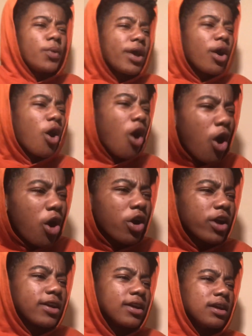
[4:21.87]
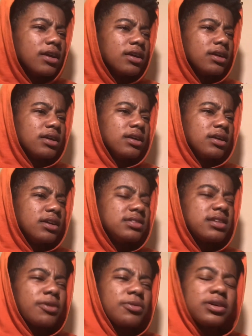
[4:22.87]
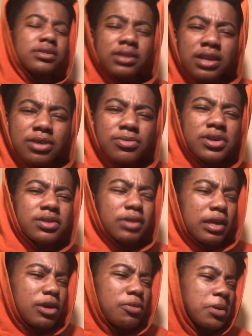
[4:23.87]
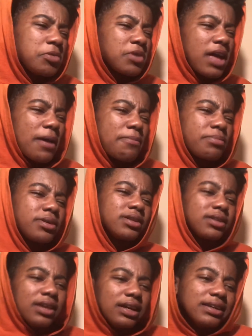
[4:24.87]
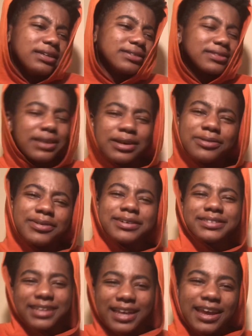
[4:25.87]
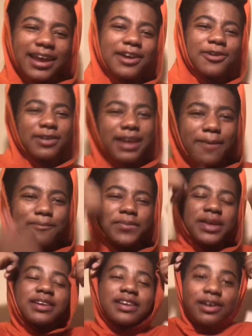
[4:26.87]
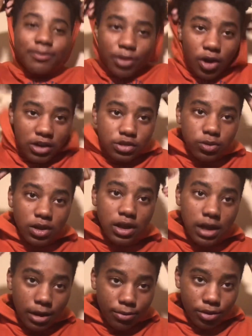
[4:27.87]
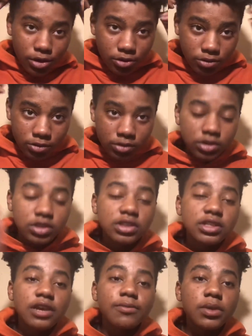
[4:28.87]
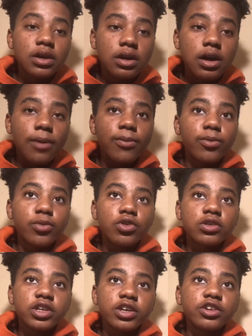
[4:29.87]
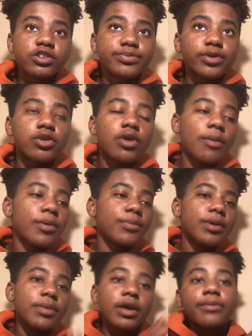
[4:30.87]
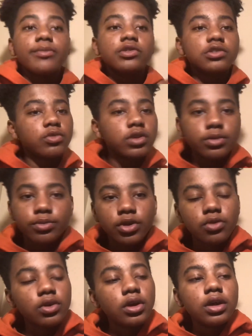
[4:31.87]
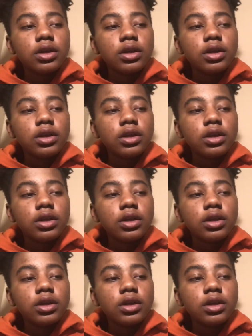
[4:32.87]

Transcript: went hard. He said, well, and um, um, um, when you capping. And Emma, ain't, ain't no capping. Bro, I swear to God, bro, just give me a couple more years, bro. I'm going to be making music with him, bro.